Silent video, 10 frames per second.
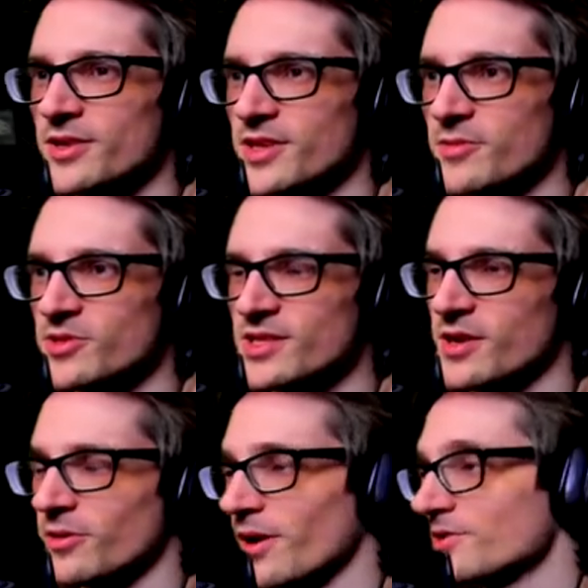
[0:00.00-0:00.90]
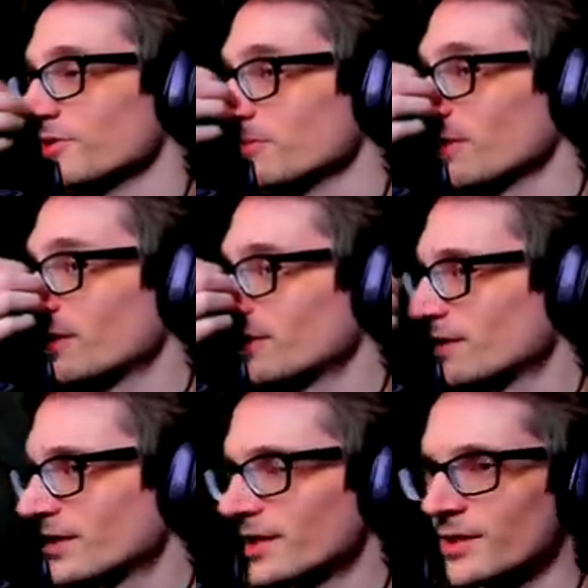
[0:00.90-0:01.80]
as I was theorizing.
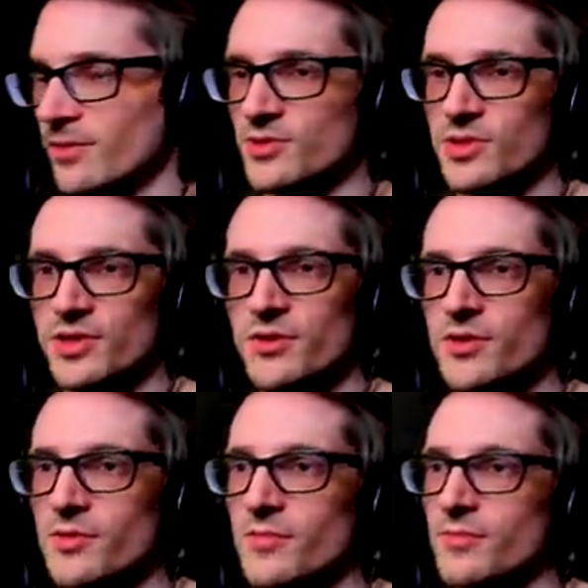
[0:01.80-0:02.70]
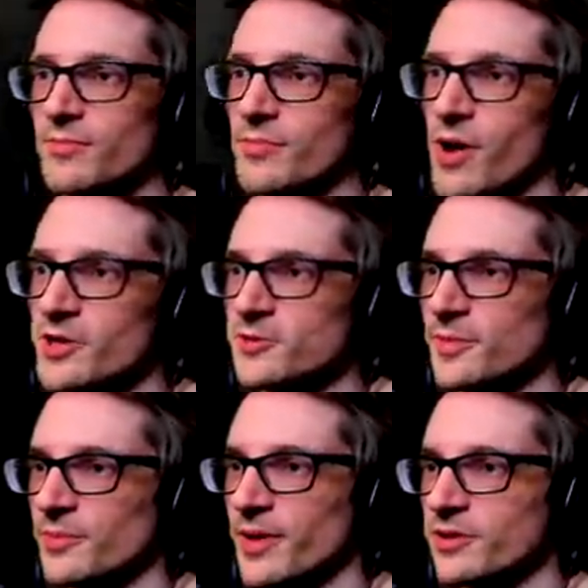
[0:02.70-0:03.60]
We're just gonna go to the
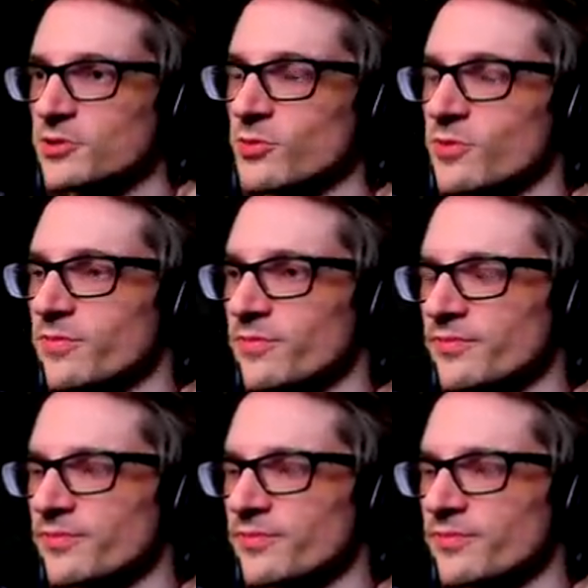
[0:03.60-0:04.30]
possible boss room.